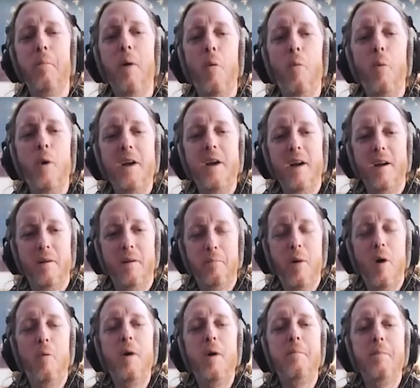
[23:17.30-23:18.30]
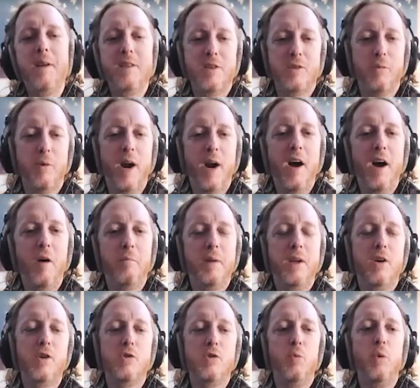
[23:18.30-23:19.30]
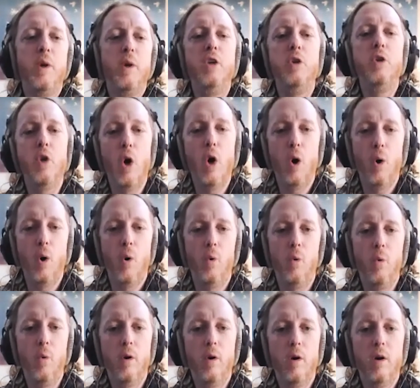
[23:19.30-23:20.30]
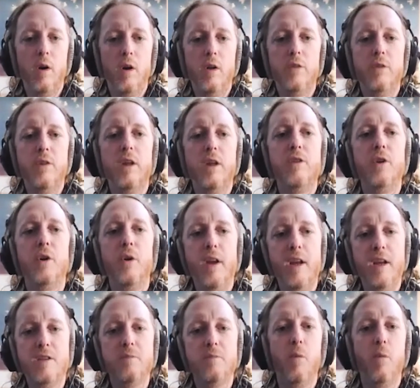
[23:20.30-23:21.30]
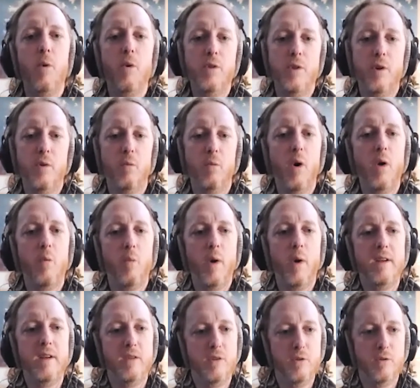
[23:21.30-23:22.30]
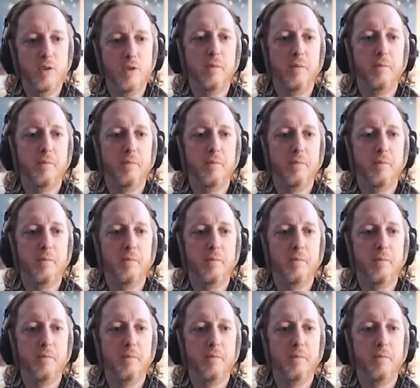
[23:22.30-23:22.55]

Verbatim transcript: but we but we mess around because we know that there is more than one way to do